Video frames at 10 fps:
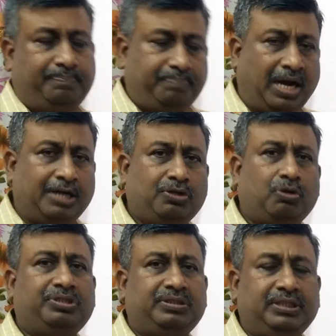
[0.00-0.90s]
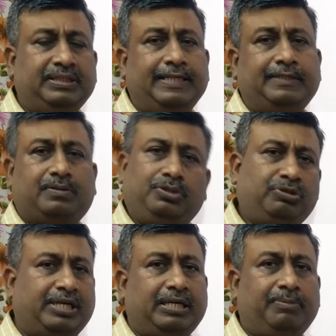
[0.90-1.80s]
plant growth ceases,
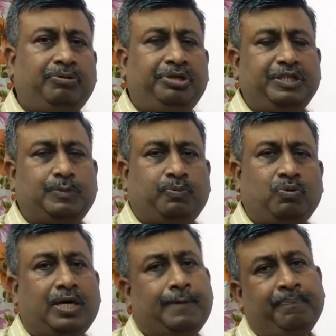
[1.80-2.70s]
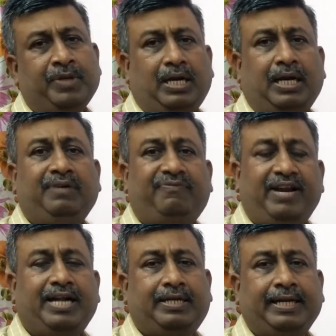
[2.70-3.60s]
nutrient availability is poor and
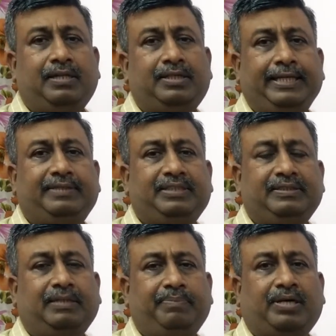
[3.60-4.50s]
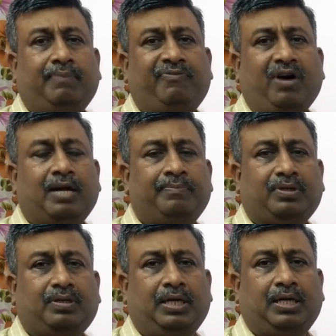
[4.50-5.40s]
wait till the season become warm
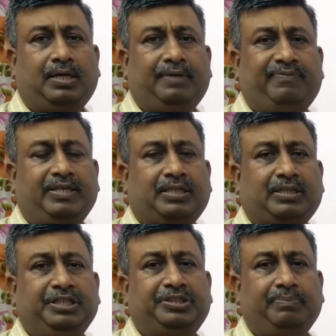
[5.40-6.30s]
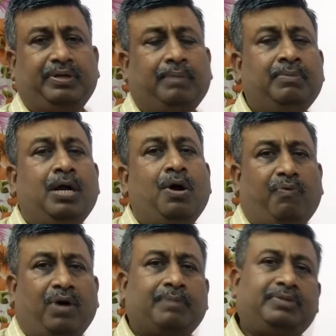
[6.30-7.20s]
uh, and weather condition become
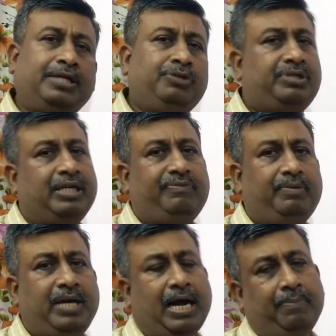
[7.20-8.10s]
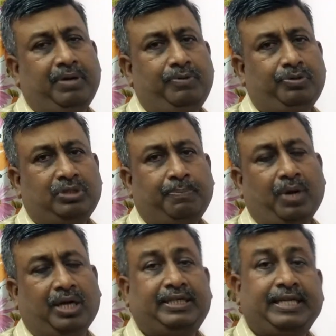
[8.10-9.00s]
warm then nutrient will be available to the
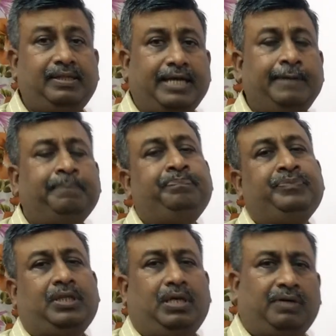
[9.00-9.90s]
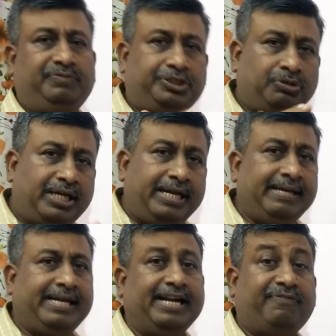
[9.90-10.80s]
plant. Till then uh, we should
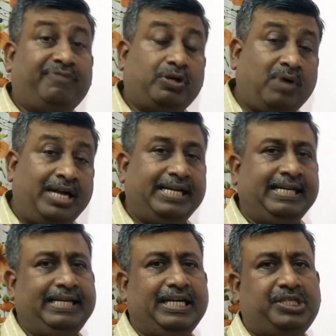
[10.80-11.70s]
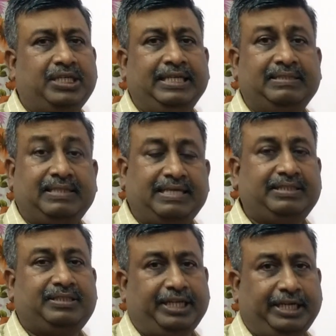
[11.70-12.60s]
irrigate. Frequent irrigation is
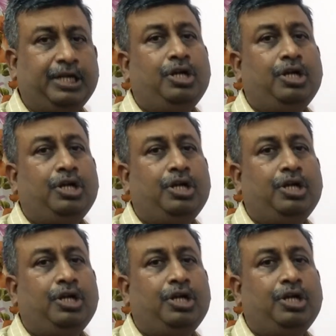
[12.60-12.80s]
necessary